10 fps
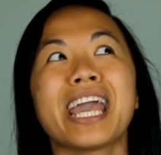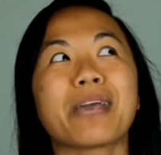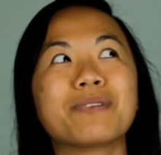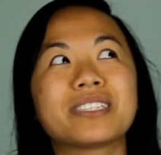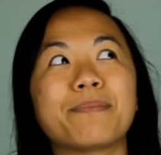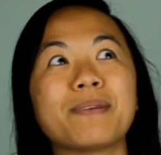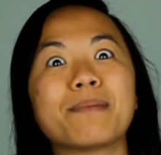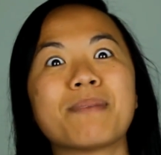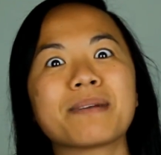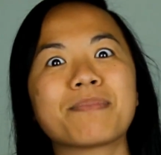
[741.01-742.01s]
and we sleep in a
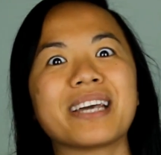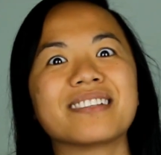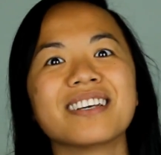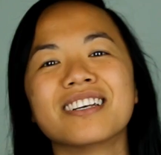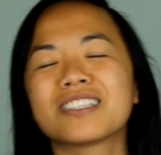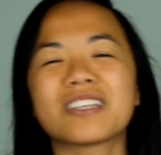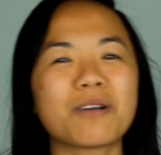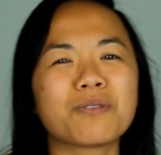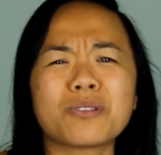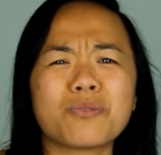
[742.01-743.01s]
bunk bed. So there was